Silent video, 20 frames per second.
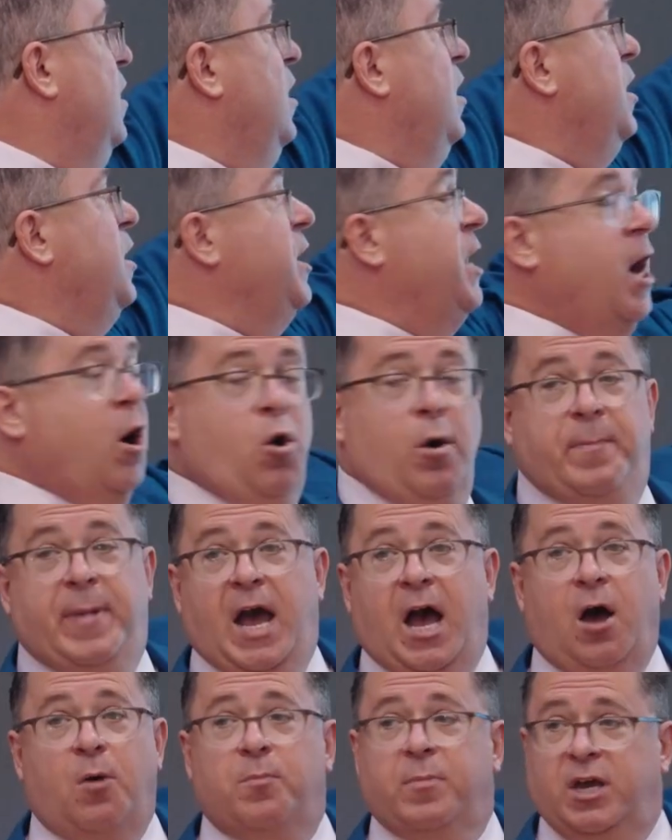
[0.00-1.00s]
No
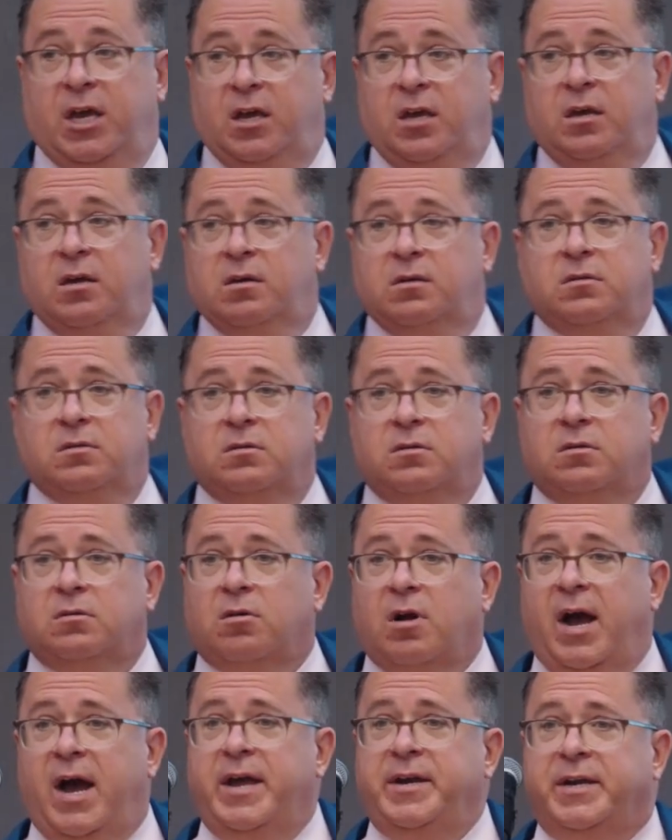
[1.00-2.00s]
About Me.
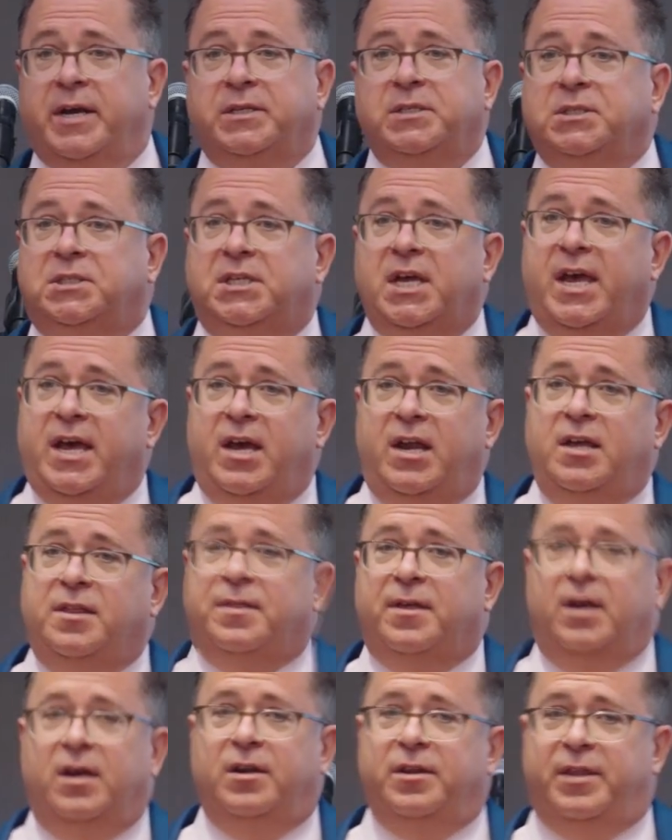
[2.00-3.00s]
right? Doesn't say
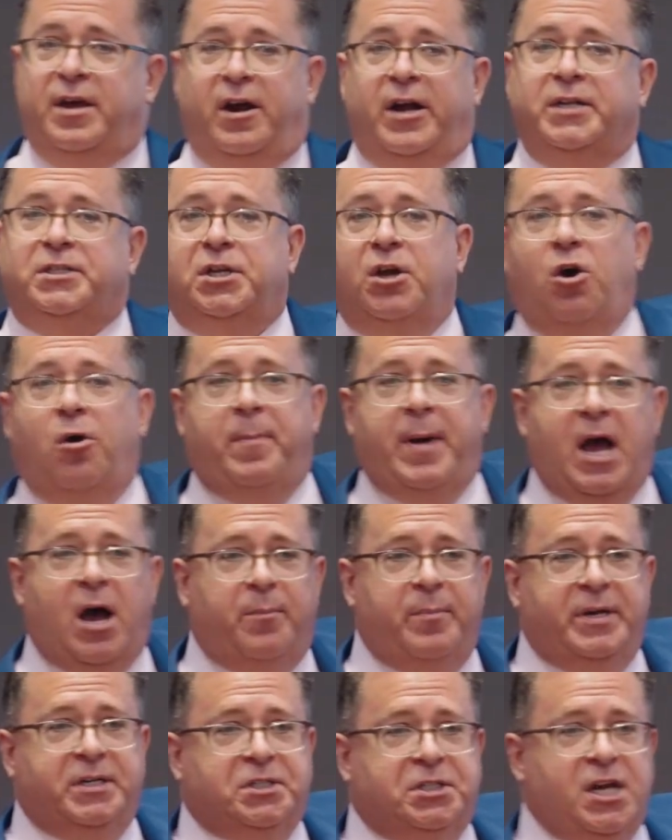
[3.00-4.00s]
anything. There is no about
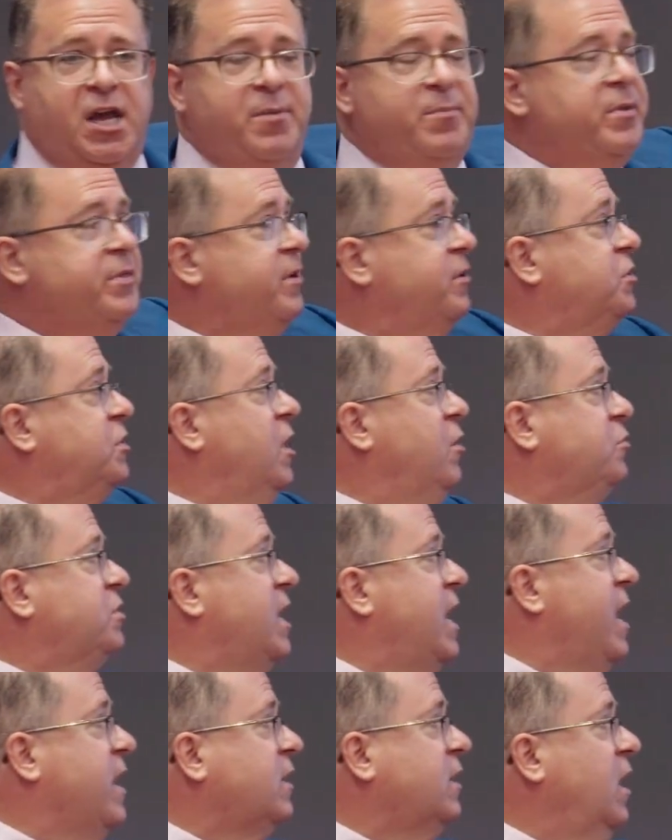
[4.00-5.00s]
me statement. There's no
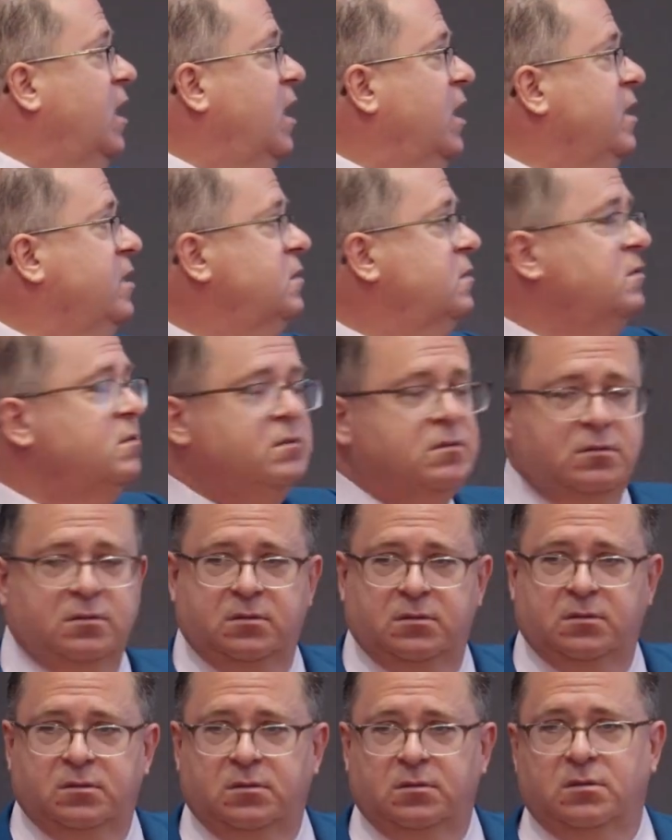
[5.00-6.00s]
tagline.
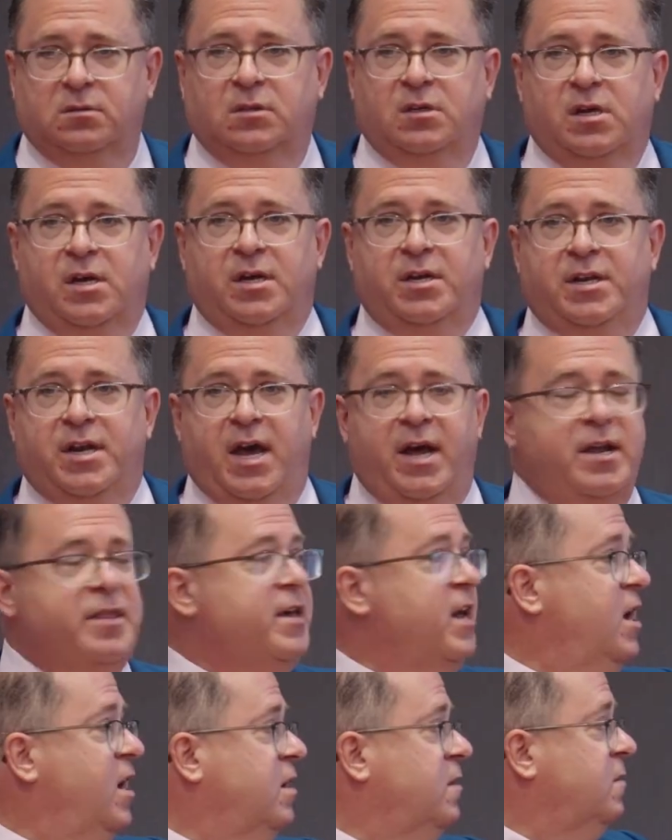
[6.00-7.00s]
None of
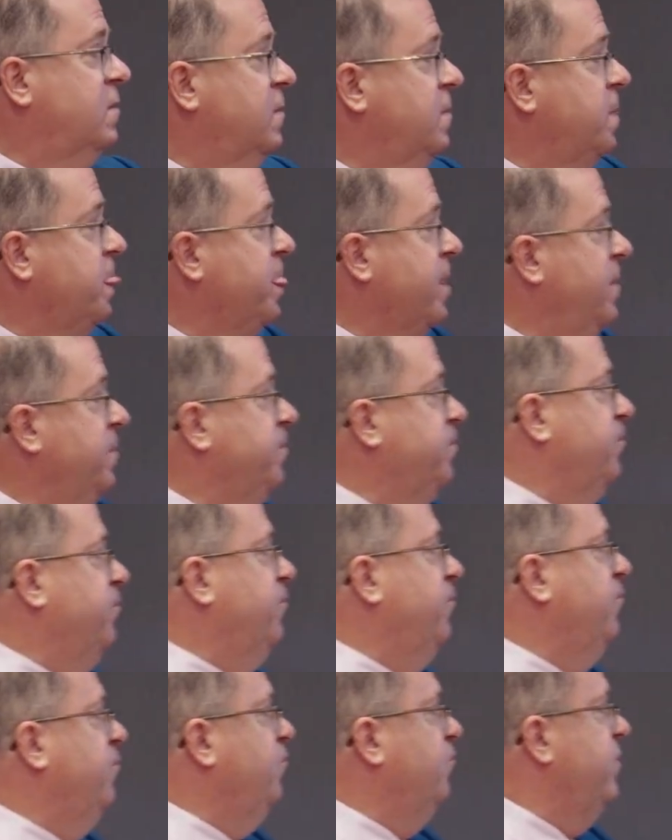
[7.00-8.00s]
that.
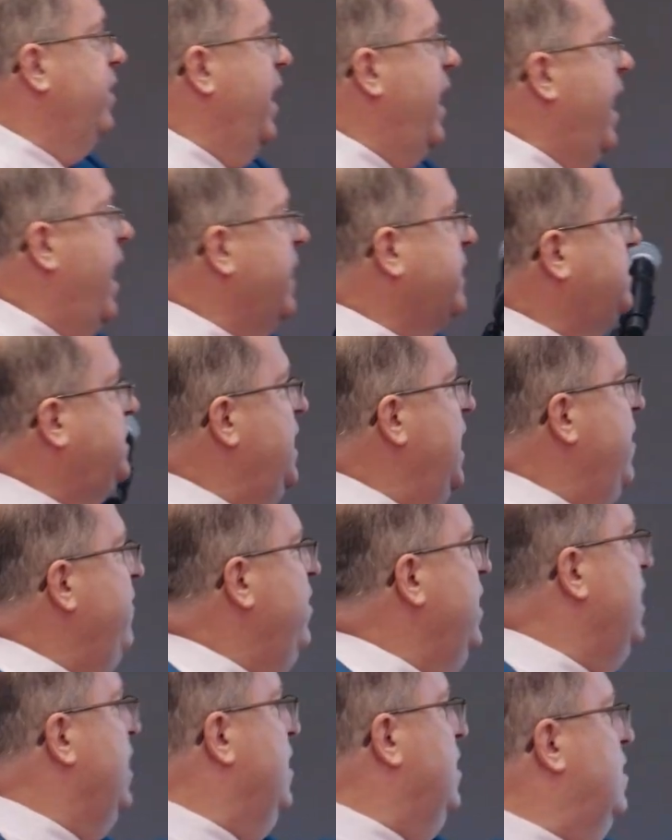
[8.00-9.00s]

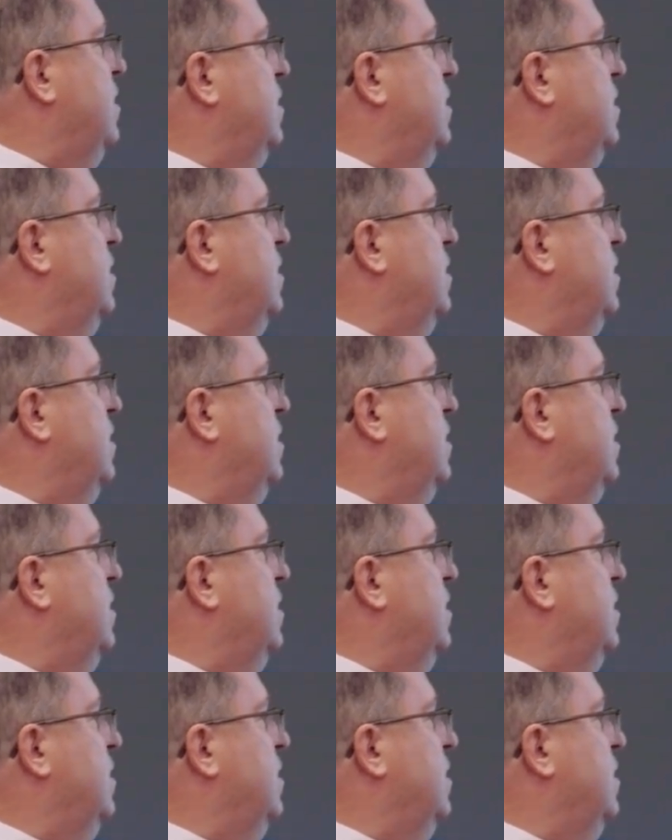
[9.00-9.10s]
Activity.